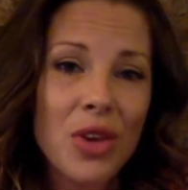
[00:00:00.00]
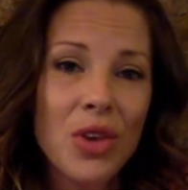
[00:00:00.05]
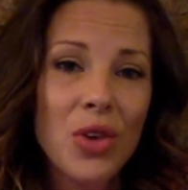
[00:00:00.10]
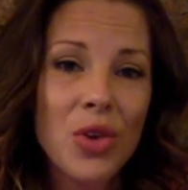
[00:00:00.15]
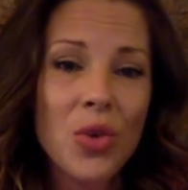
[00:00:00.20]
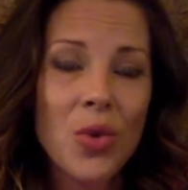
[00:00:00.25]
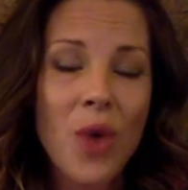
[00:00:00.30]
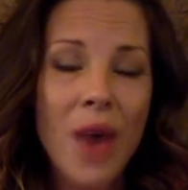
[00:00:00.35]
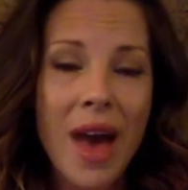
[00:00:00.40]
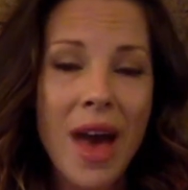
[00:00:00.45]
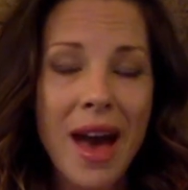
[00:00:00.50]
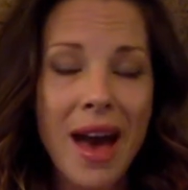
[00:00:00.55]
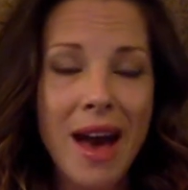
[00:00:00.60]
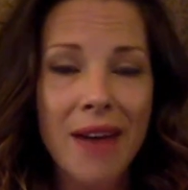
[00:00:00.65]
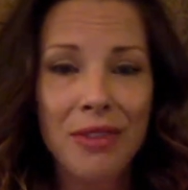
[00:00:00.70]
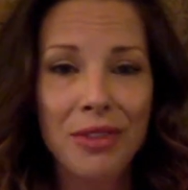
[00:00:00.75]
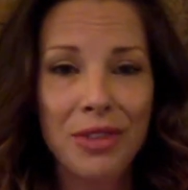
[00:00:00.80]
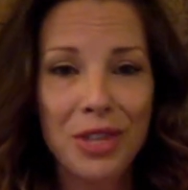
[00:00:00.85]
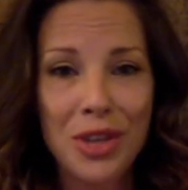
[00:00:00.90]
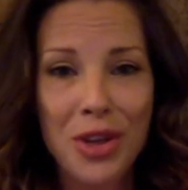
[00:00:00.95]
you
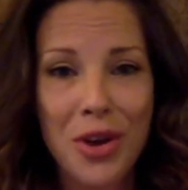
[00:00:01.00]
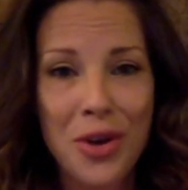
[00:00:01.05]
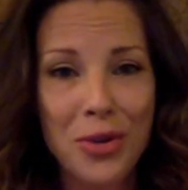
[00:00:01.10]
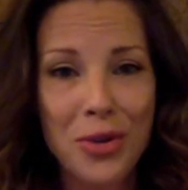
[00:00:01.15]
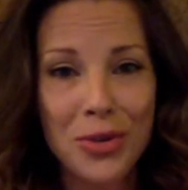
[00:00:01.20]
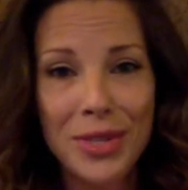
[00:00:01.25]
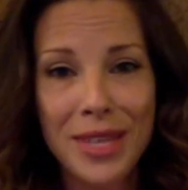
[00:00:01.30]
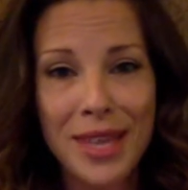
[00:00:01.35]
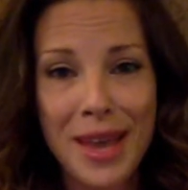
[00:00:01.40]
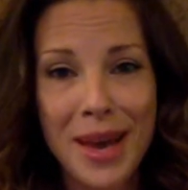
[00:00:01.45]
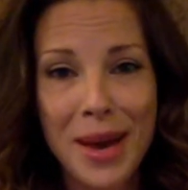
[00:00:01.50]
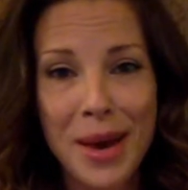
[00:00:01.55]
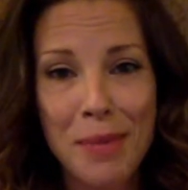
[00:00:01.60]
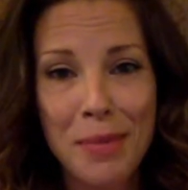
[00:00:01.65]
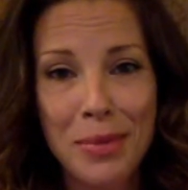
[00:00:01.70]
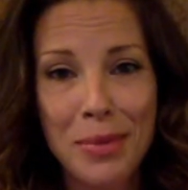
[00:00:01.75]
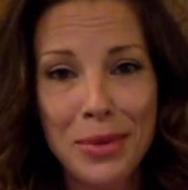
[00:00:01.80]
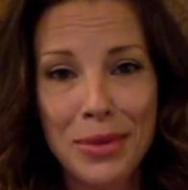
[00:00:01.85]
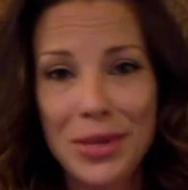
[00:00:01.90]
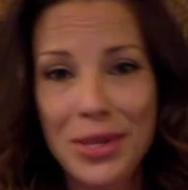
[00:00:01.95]
have to cozy up
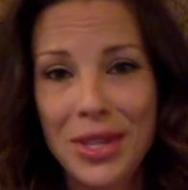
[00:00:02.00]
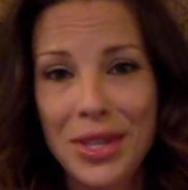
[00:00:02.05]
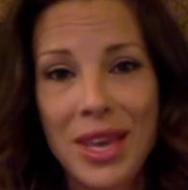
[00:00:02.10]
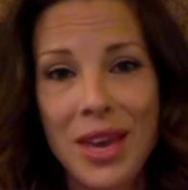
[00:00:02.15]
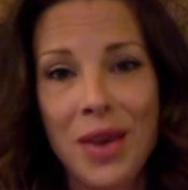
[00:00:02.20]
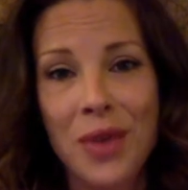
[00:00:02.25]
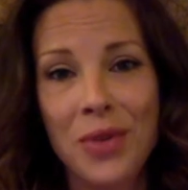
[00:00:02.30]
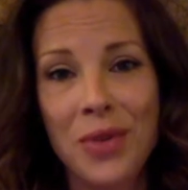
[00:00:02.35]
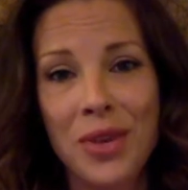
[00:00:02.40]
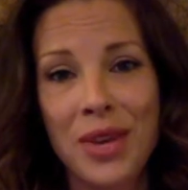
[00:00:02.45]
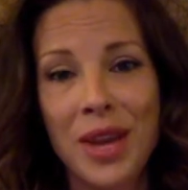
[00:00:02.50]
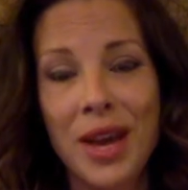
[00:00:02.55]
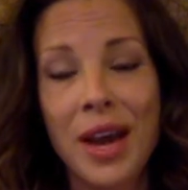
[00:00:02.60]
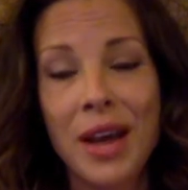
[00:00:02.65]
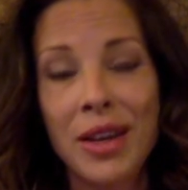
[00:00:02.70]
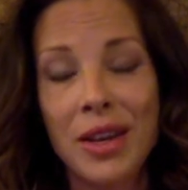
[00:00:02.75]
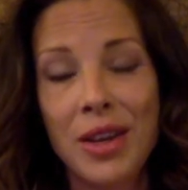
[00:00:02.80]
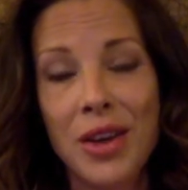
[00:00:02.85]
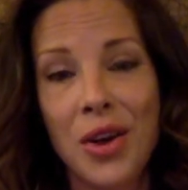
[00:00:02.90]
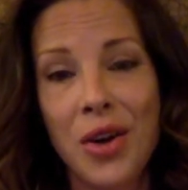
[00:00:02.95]
to the
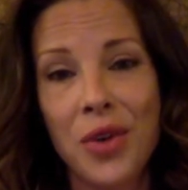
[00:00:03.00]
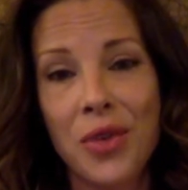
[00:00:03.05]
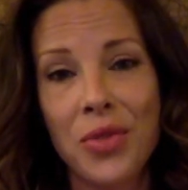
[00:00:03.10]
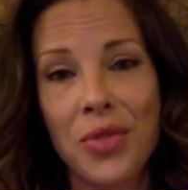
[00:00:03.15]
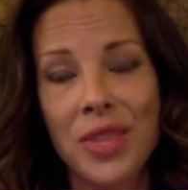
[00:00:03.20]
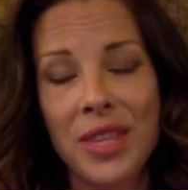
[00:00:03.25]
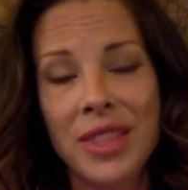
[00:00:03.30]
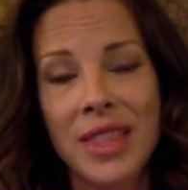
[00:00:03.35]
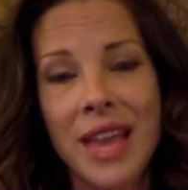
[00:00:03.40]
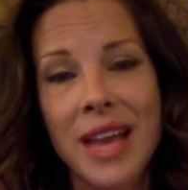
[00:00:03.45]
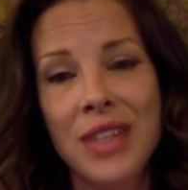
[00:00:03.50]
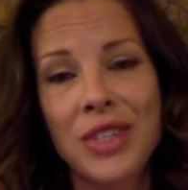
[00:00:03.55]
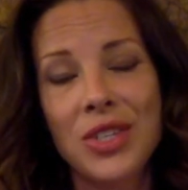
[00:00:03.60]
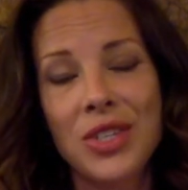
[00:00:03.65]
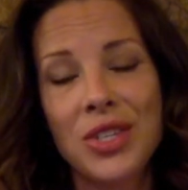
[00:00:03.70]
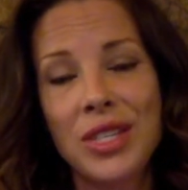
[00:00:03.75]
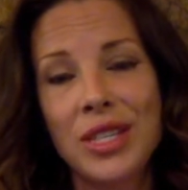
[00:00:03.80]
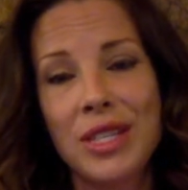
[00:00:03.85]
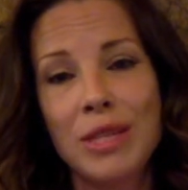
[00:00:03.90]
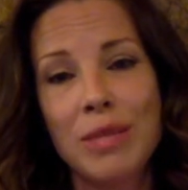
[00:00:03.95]
unknown, that
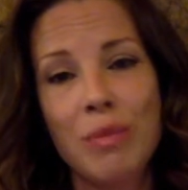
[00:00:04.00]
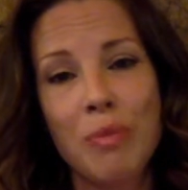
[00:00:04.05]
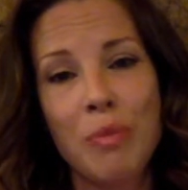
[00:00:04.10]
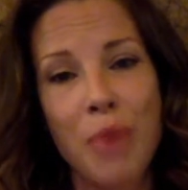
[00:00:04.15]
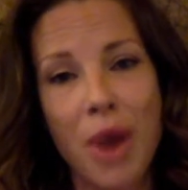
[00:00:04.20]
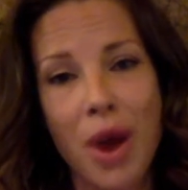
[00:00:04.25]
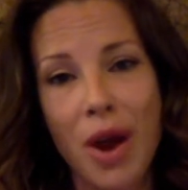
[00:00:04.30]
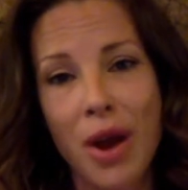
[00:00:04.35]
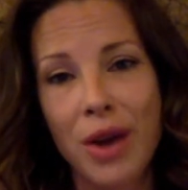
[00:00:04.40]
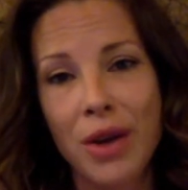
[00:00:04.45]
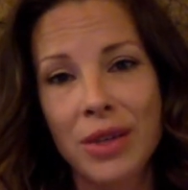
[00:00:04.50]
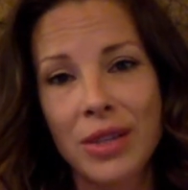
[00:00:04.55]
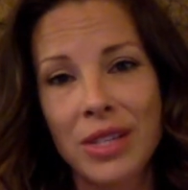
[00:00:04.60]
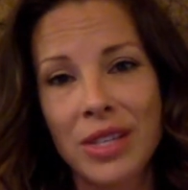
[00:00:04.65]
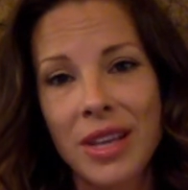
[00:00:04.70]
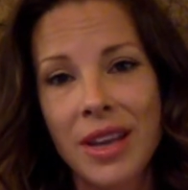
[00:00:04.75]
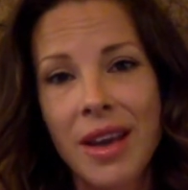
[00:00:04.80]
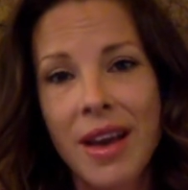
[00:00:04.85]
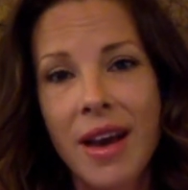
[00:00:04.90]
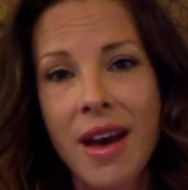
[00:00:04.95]
just is part
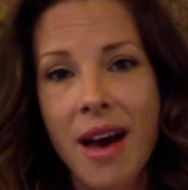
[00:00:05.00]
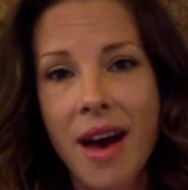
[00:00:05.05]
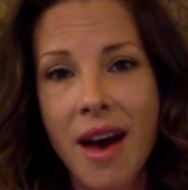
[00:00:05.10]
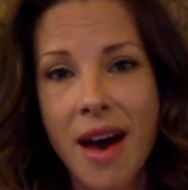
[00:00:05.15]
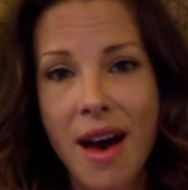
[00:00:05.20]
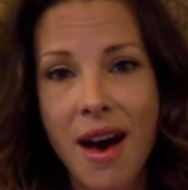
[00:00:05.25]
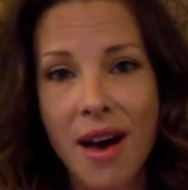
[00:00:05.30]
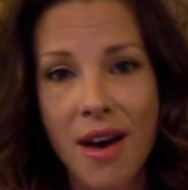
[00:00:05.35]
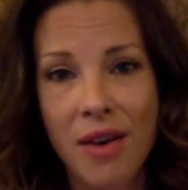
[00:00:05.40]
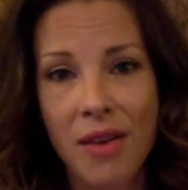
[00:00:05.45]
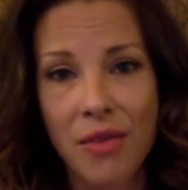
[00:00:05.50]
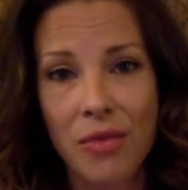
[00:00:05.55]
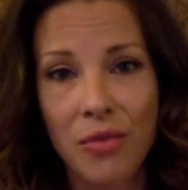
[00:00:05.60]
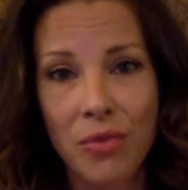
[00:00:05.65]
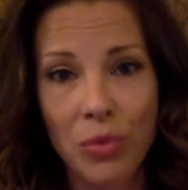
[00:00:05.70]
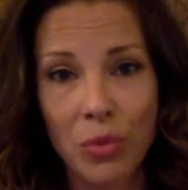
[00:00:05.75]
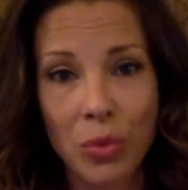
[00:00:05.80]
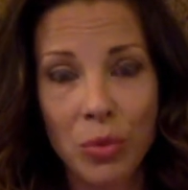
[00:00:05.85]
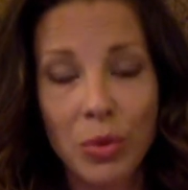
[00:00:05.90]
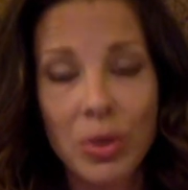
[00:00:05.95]
of
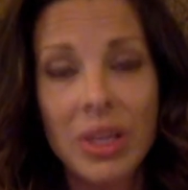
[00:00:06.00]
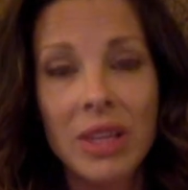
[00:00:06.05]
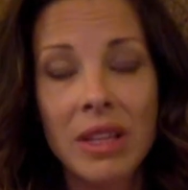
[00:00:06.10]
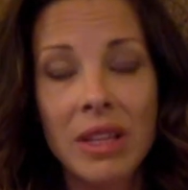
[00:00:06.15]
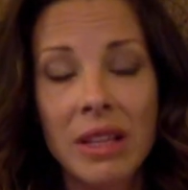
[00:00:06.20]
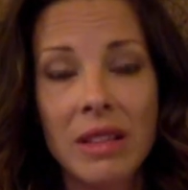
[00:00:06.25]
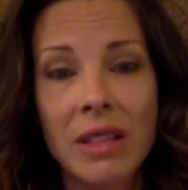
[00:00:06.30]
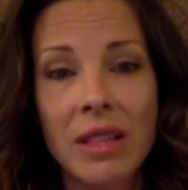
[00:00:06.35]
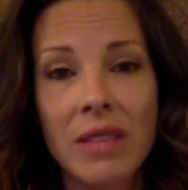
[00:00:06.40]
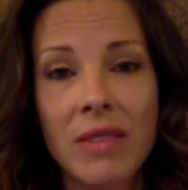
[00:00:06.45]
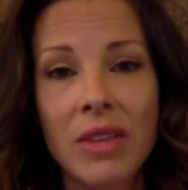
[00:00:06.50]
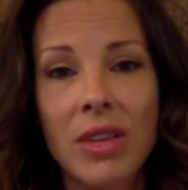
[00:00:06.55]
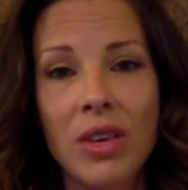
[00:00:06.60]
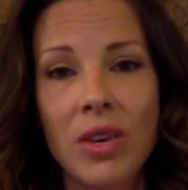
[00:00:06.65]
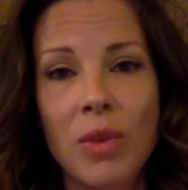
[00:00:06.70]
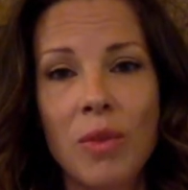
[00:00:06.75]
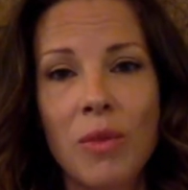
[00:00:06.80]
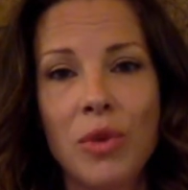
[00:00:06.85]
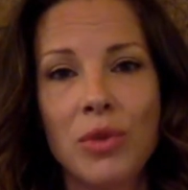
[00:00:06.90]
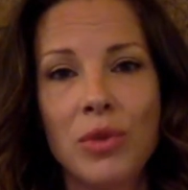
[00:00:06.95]
really living
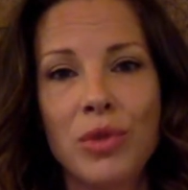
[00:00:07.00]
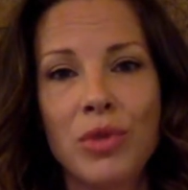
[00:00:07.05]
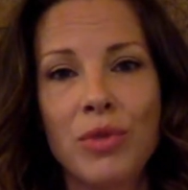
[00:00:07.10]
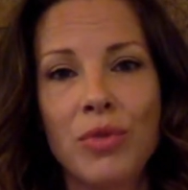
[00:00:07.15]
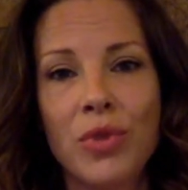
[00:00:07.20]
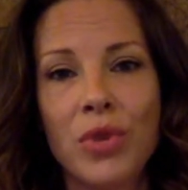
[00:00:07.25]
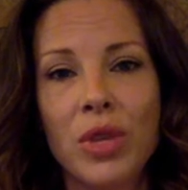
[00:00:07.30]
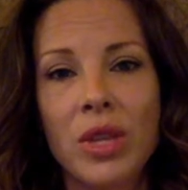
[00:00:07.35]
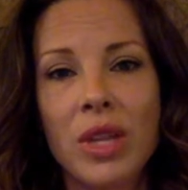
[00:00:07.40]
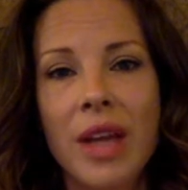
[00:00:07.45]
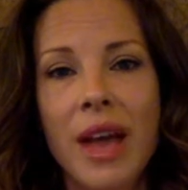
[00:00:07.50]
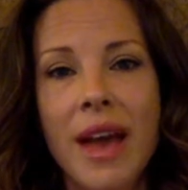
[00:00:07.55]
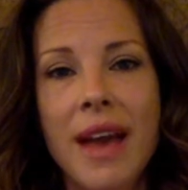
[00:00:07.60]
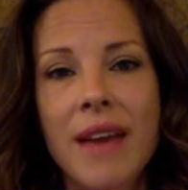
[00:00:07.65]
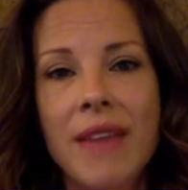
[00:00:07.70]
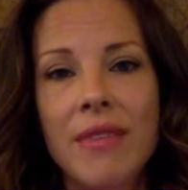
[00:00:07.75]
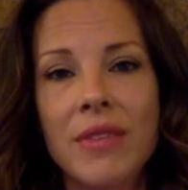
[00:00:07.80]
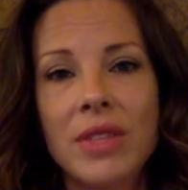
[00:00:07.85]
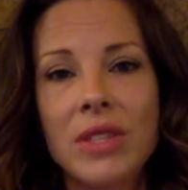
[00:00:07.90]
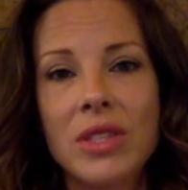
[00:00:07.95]
your most full
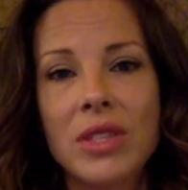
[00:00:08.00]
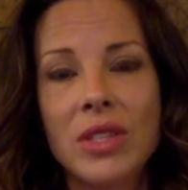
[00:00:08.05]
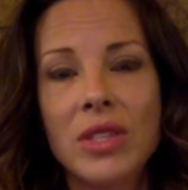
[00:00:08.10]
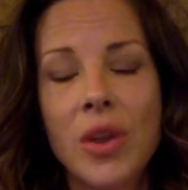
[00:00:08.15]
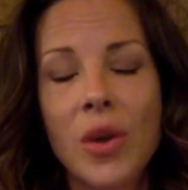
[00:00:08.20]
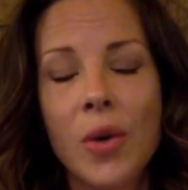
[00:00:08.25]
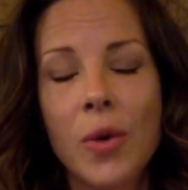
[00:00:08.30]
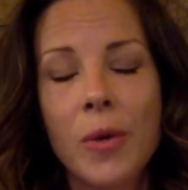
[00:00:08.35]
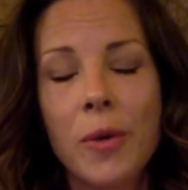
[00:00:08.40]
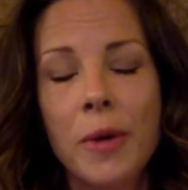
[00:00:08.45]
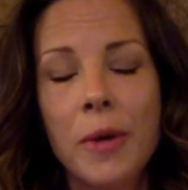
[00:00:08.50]
life. And so